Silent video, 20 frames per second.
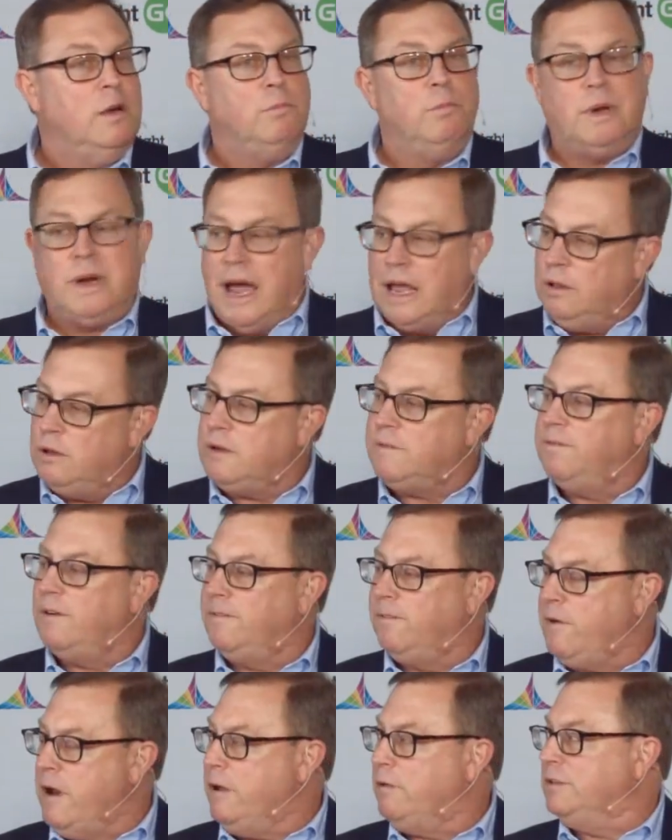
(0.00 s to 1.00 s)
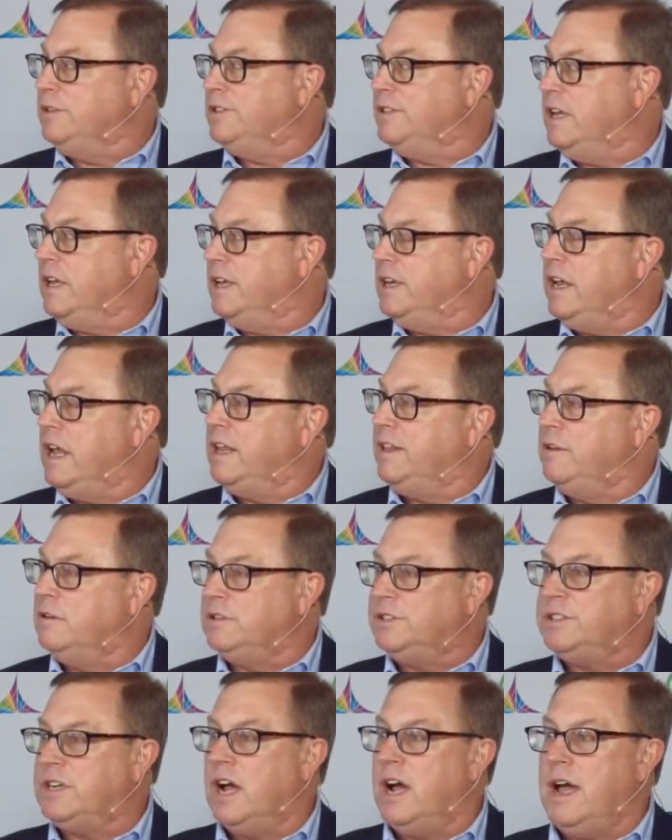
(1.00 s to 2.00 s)
But I look for frequency, and
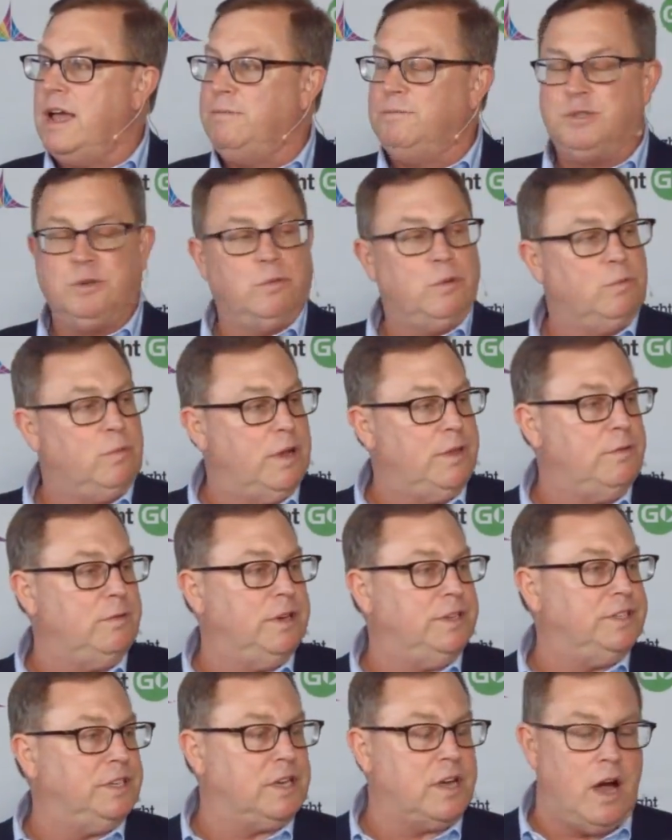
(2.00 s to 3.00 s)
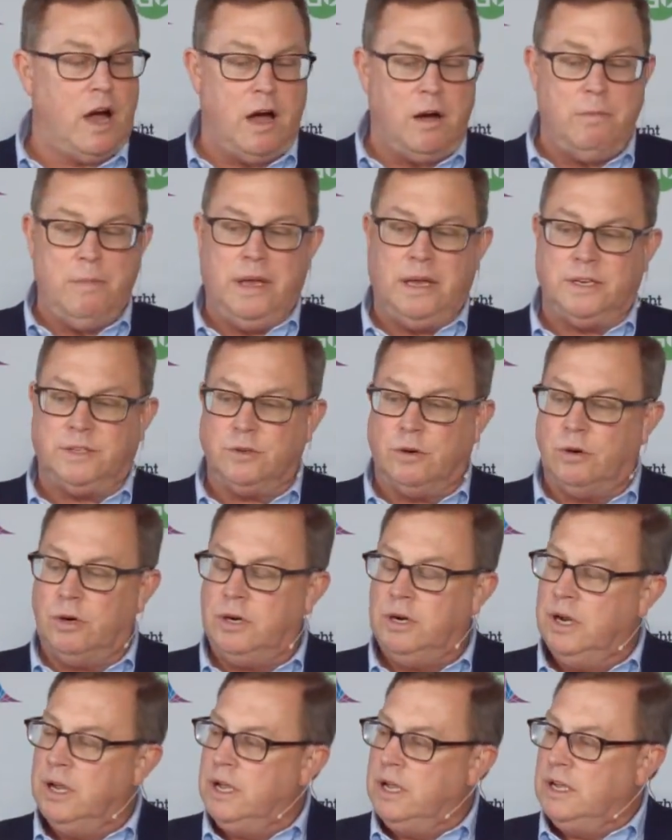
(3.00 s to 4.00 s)
there's times when, whether it's a comment
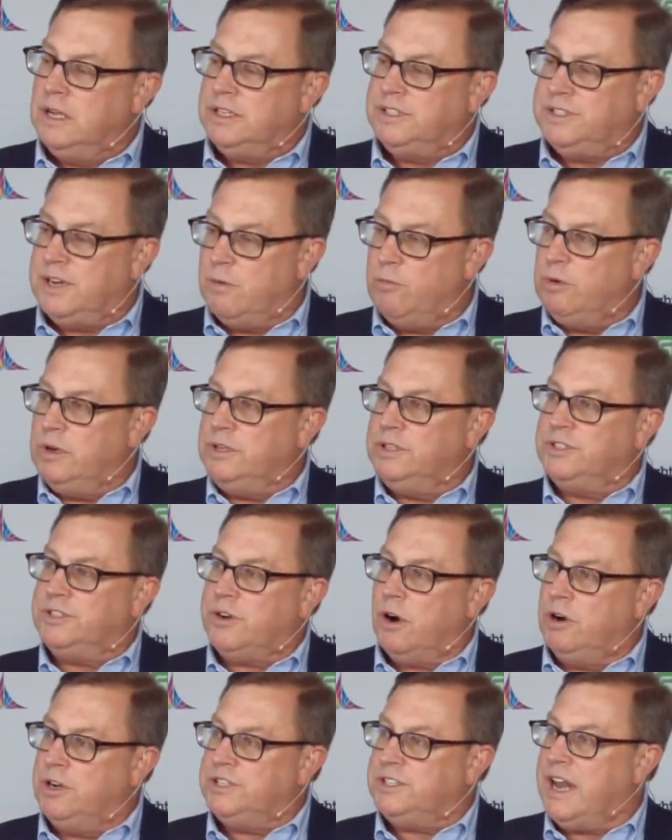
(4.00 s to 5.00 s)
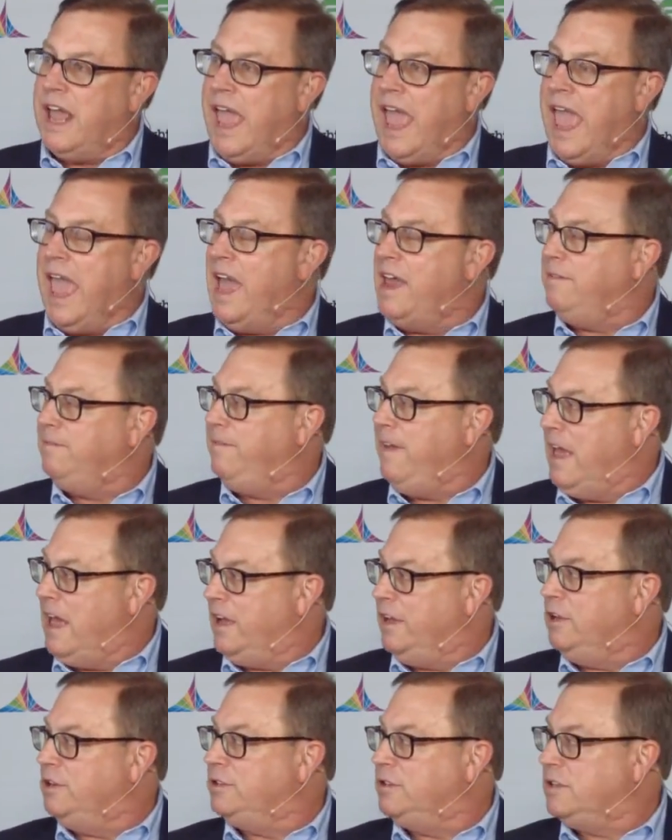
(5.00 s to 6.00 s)
or someone starts to add
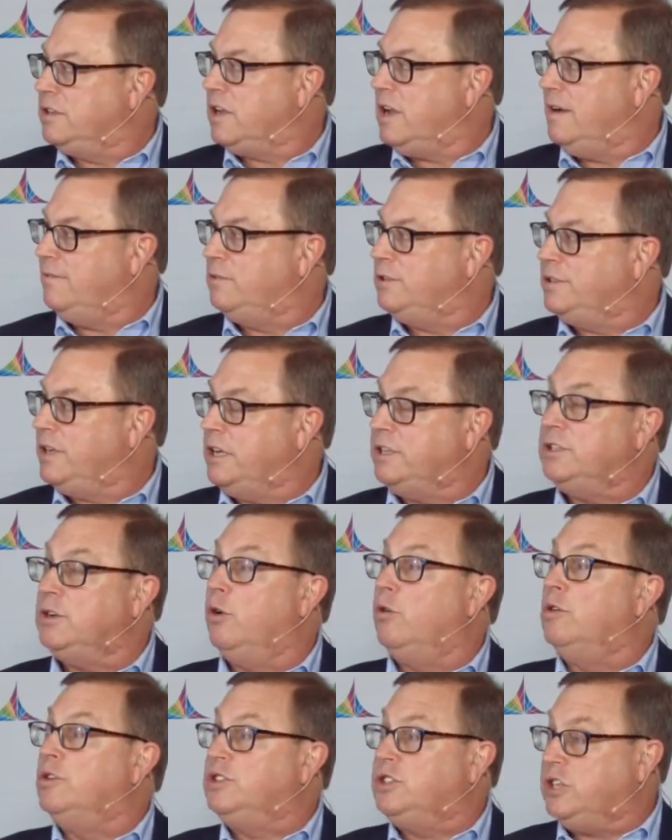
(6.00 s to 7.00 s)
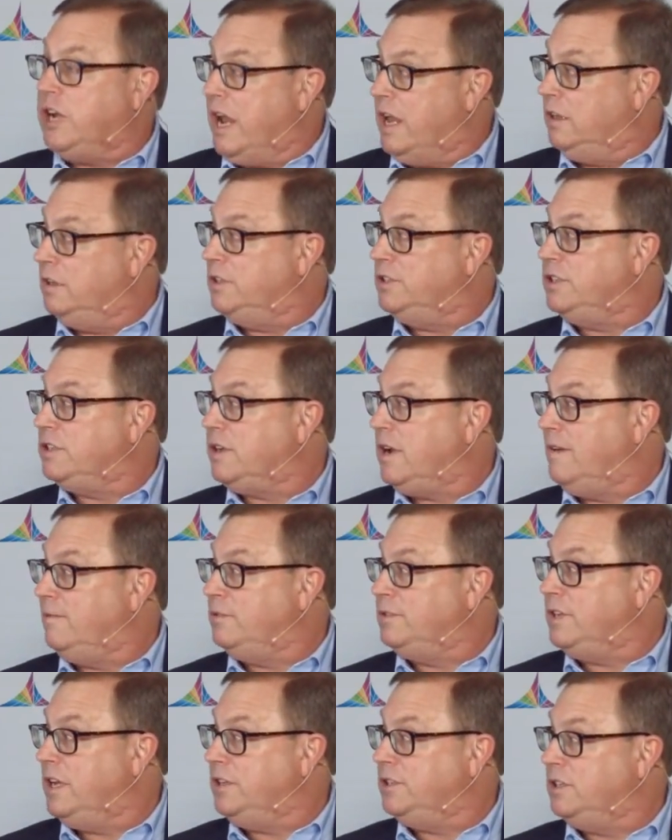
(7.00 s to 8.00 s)
value to the conversation or challenge the
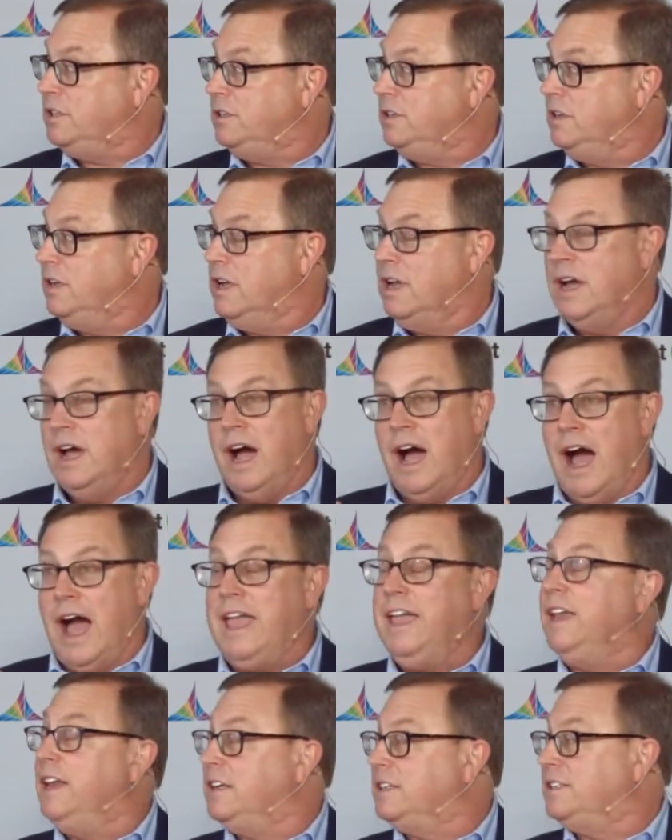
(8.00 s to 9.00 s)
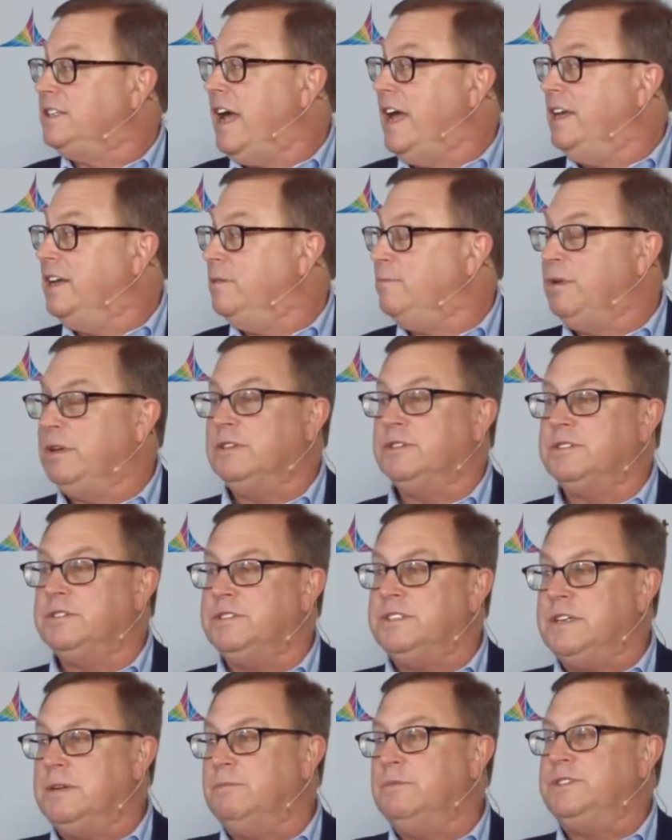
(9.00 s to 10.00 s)
conversation, I get excited, because
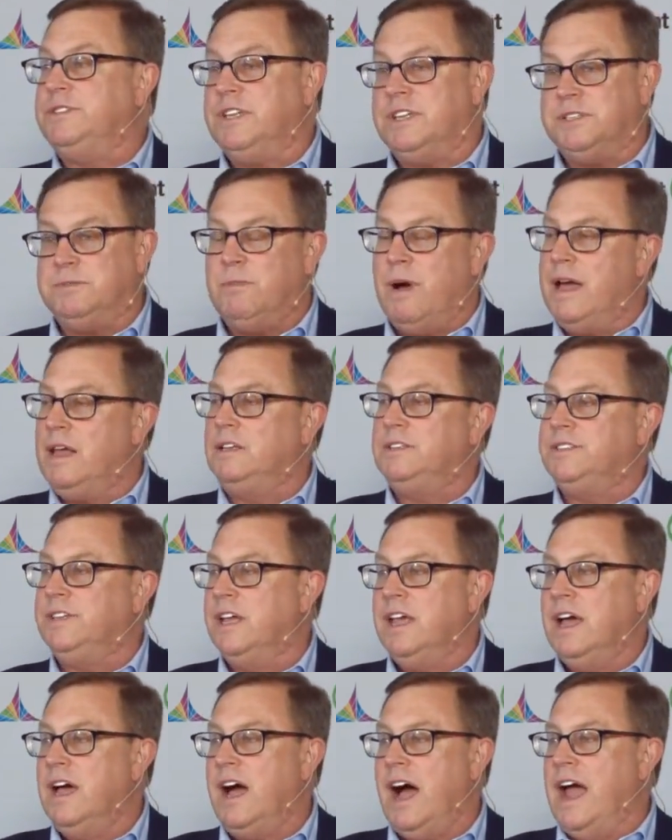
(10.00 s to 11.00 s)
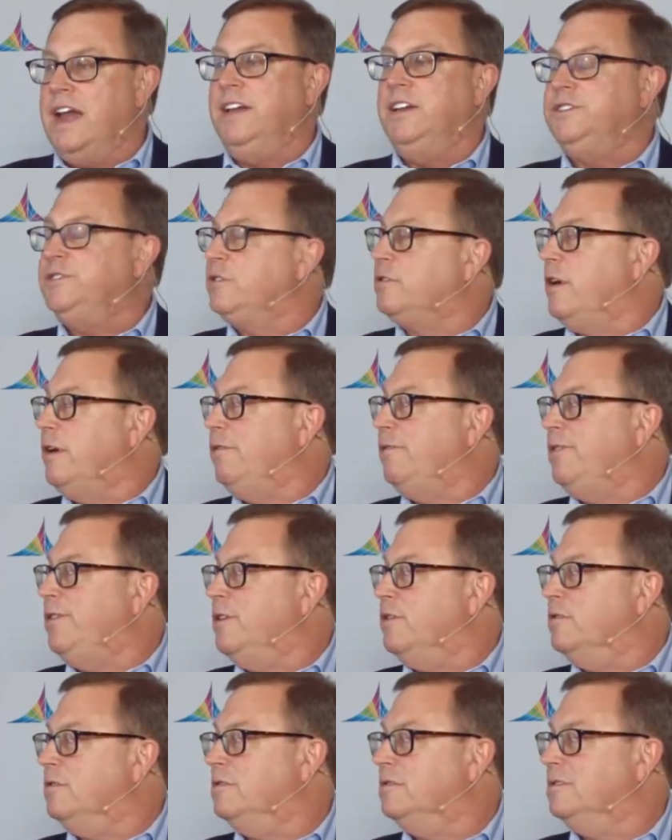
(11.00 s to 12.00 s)
when someone says, Miles, I disagree with you.